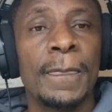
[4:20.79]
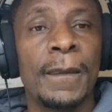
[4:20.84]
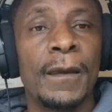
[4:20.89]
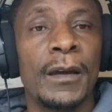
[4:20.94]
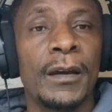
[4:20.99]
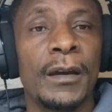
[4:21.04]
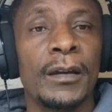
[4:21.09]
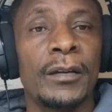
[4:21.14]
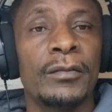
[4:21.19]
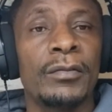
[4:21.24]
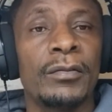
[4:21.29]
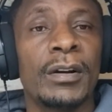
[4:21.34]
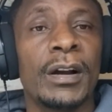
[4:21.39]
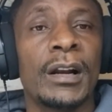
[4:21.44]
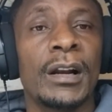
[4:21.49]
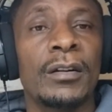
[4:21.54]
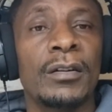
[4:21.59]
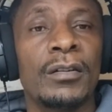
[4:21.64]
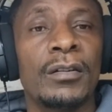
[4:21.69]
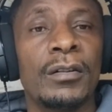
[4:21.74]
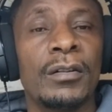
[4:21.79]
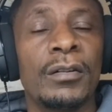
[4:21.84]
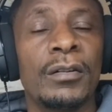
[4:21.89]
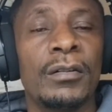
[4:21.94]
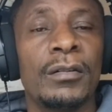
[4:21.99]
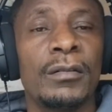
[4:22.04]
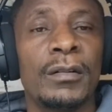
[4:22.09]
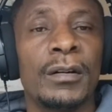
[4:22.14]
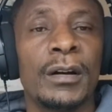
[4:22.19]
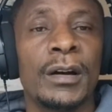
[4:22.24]
you can
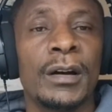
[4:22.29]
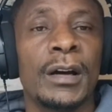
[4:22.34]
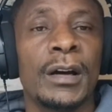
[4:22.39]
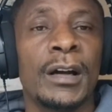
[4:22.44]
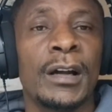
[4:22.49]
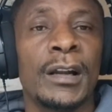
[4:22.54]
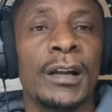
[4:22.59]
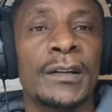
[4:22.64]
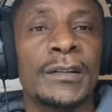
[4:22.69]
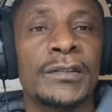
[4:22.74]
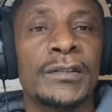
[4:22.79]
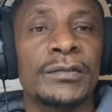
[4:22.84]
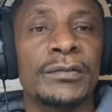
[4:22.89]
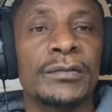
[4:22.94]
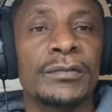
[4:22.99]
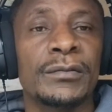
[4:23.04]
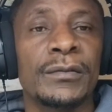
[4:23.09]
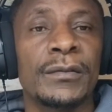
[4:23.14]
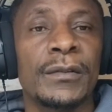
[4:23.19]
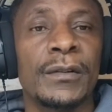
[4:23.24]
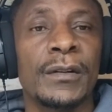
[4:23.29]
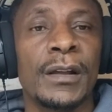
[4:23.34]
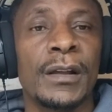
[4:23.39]
go to